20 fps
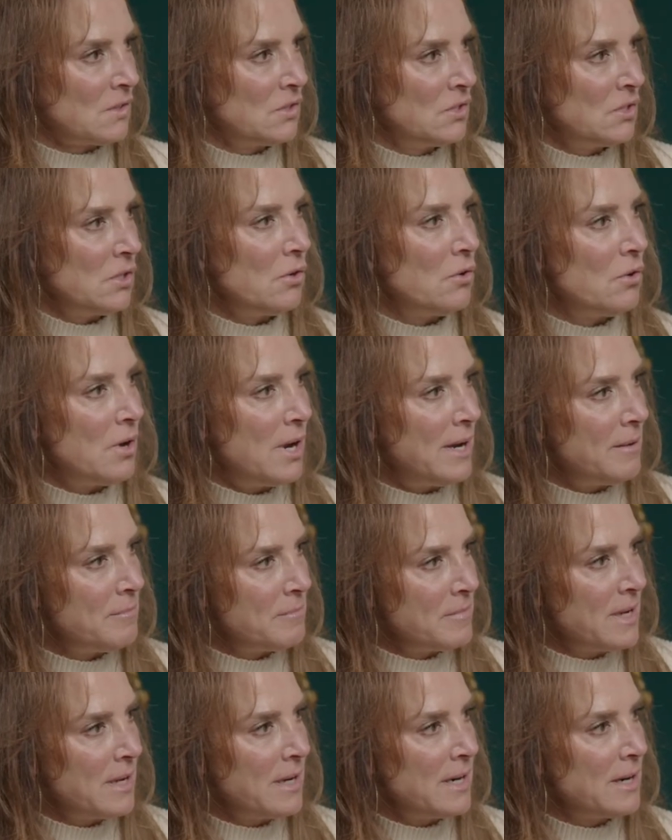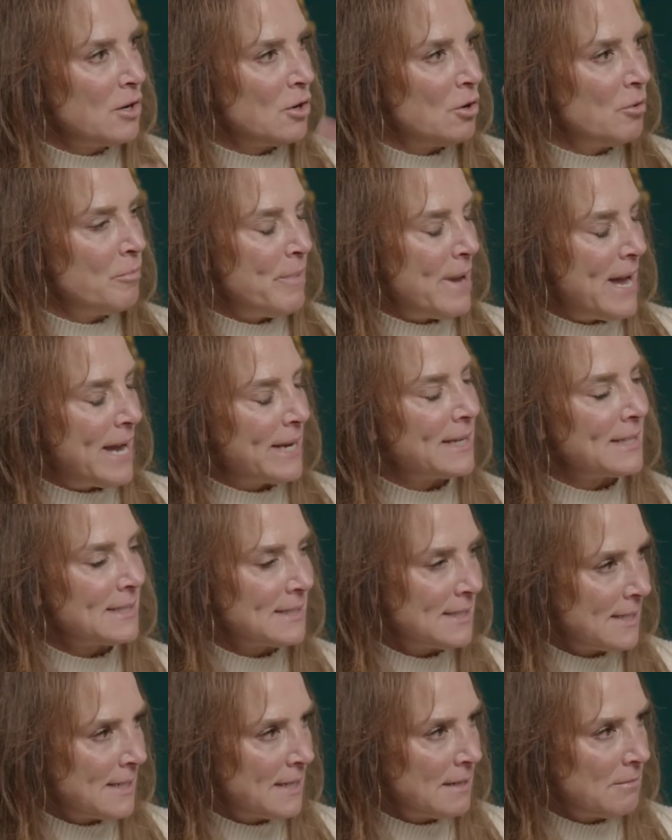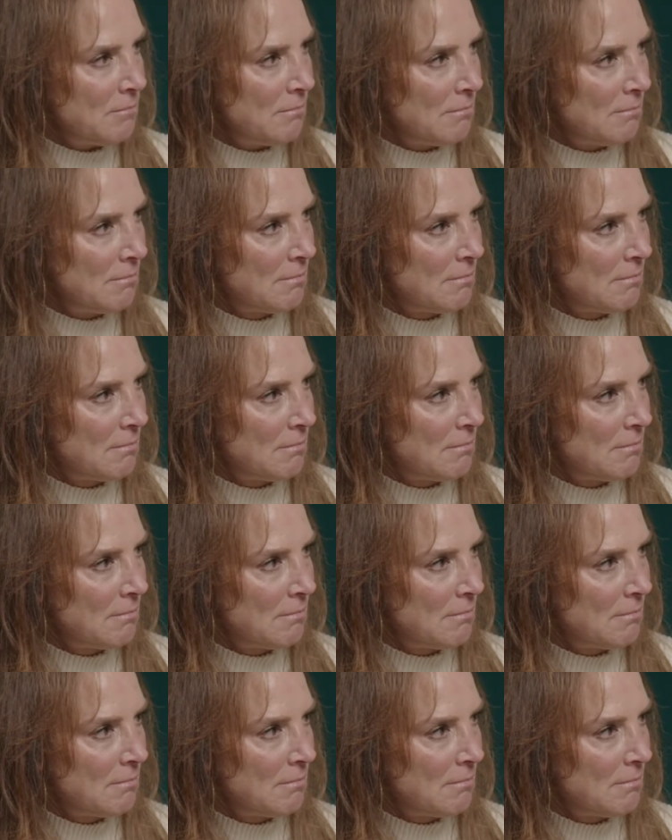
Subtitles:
So I'm going to go back in time.